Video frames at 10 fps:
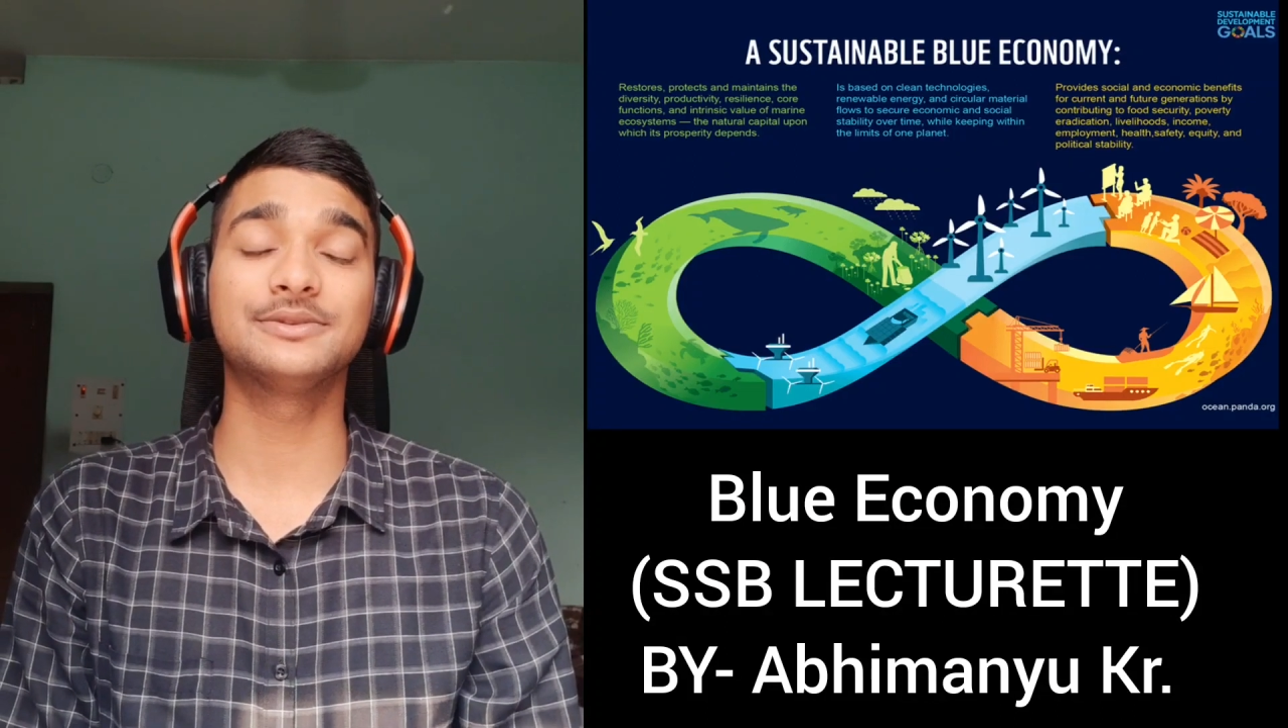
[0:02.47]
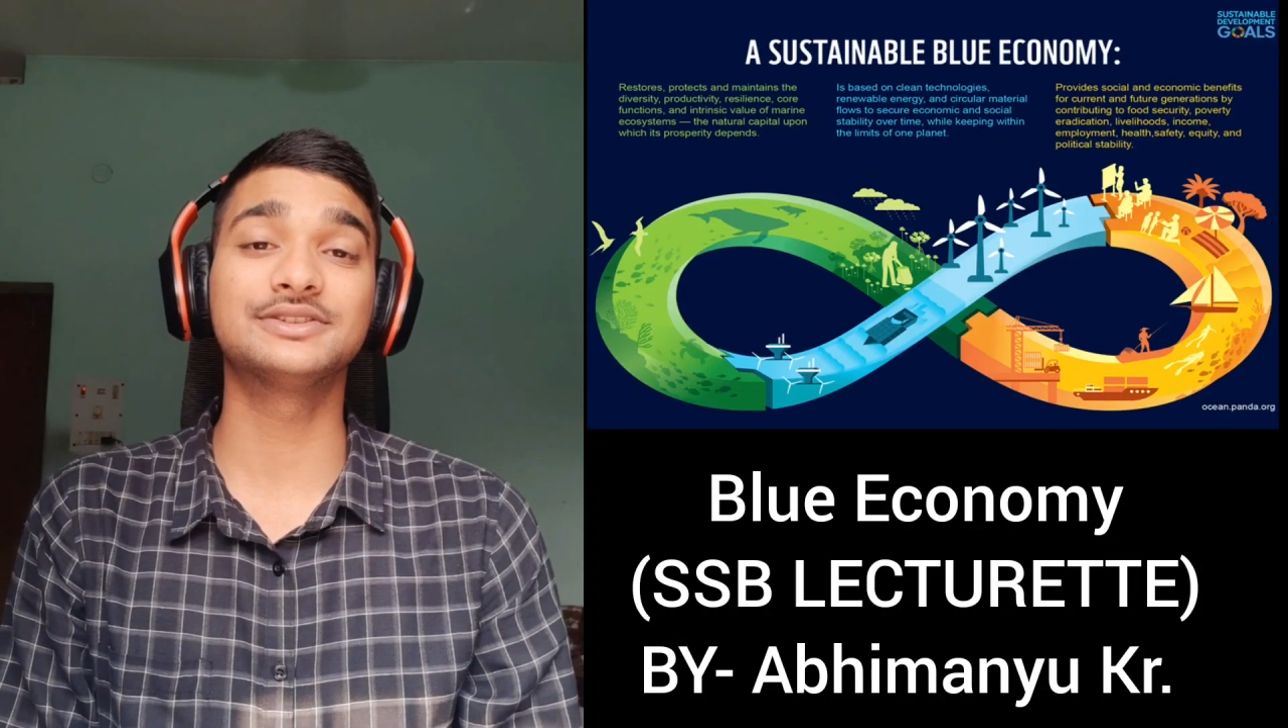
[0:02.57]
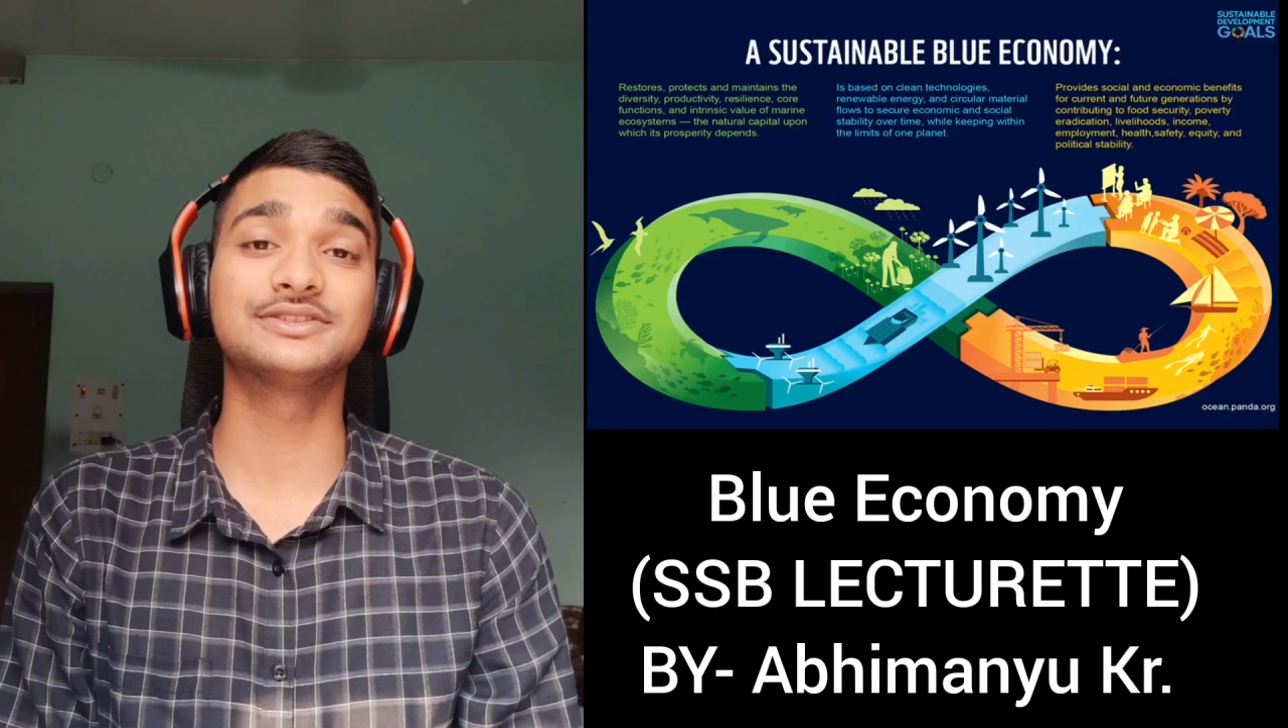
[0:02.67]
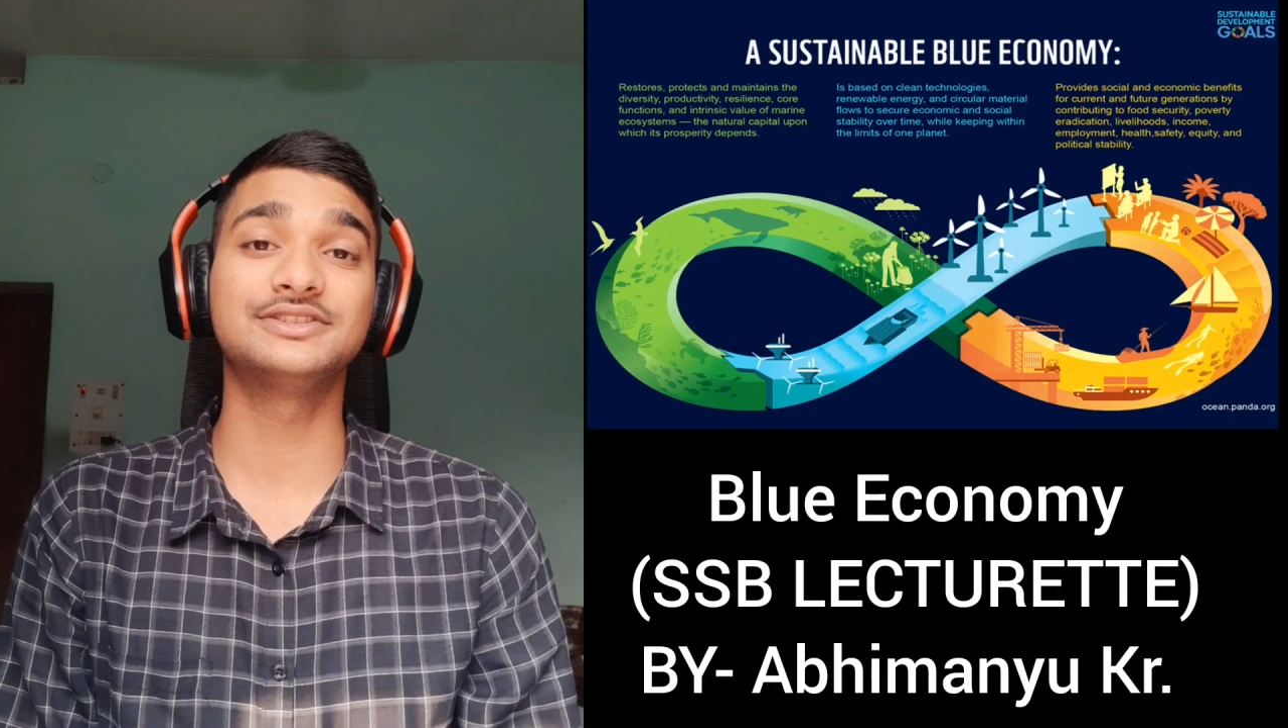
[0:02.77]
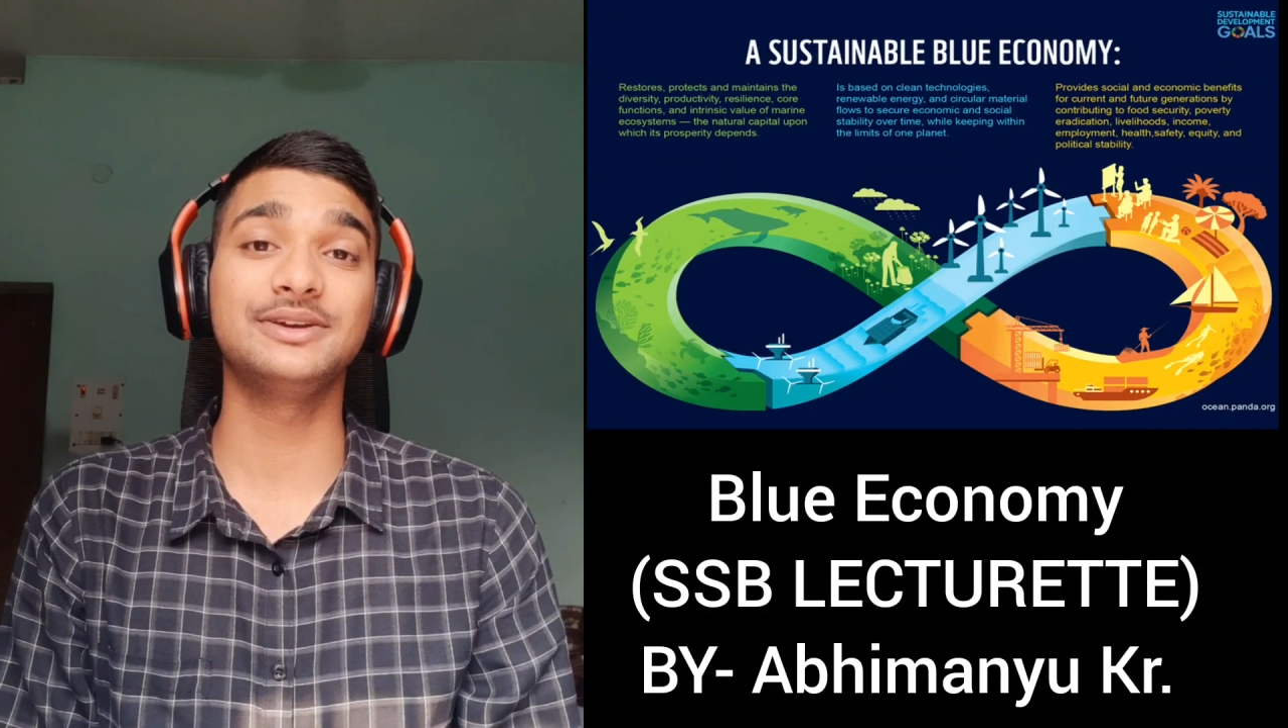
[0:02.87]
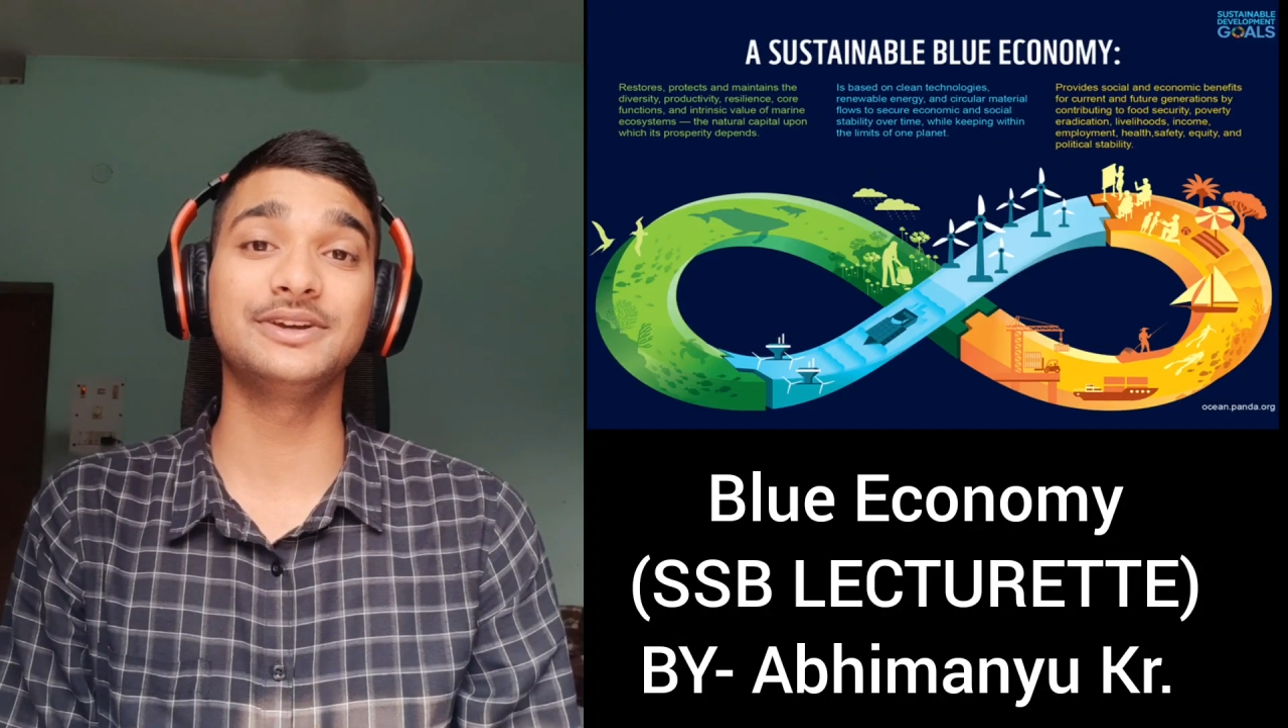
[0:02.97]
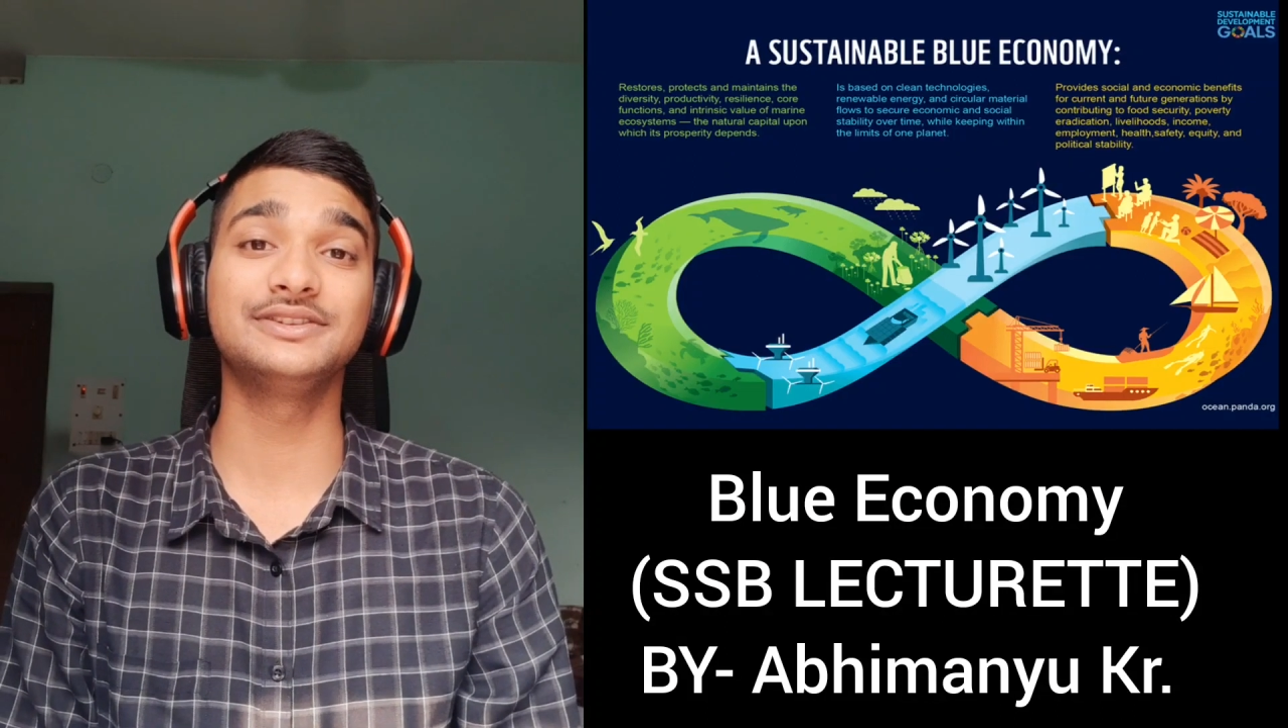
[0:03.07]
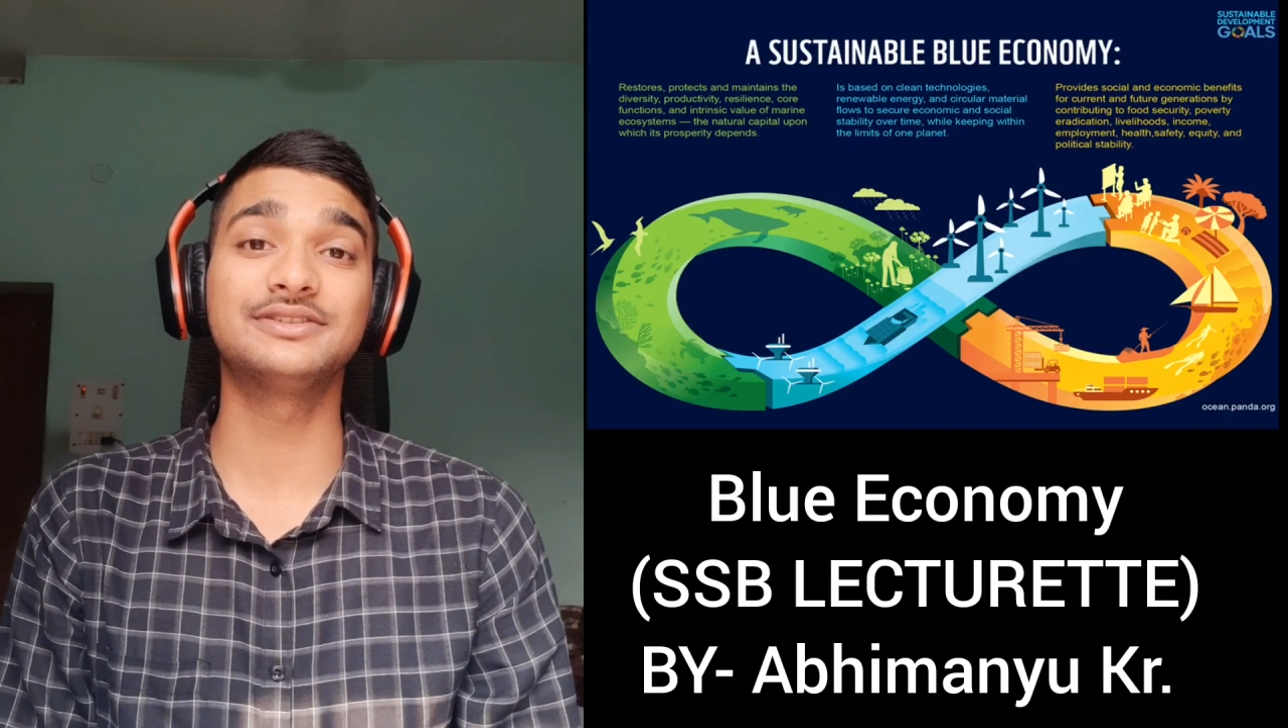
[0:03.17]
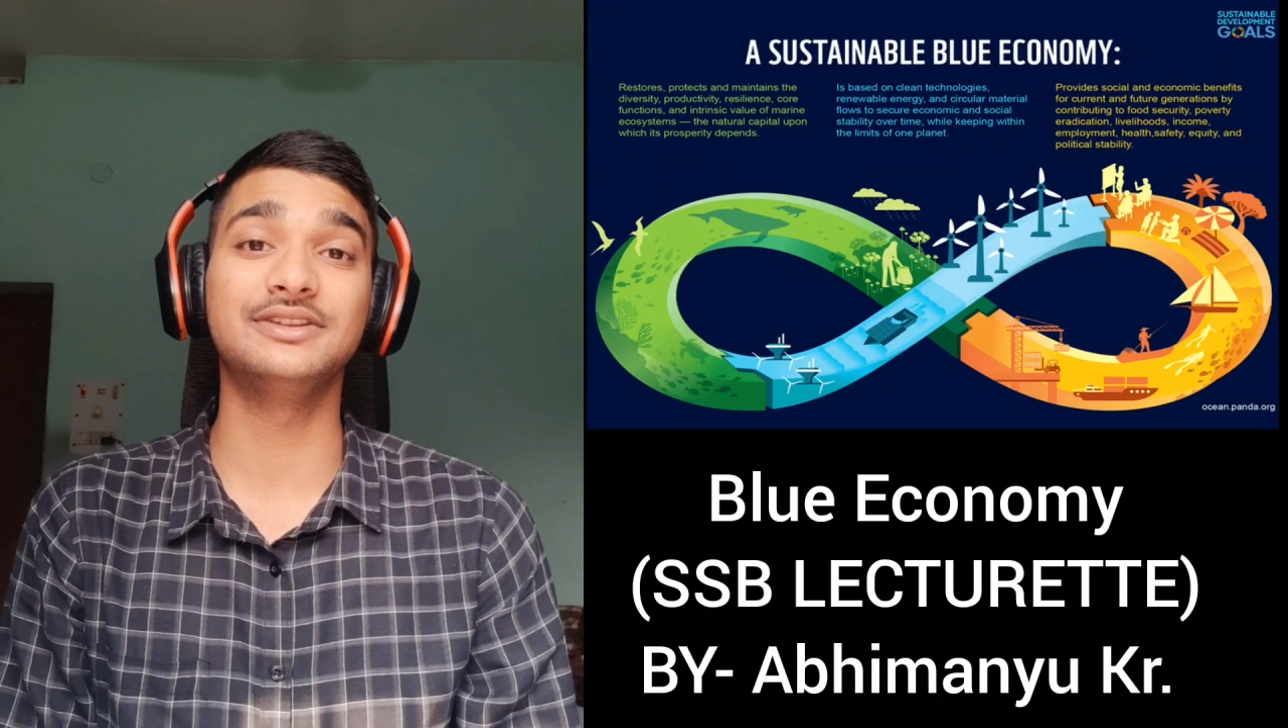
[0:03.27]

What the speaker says: the seventh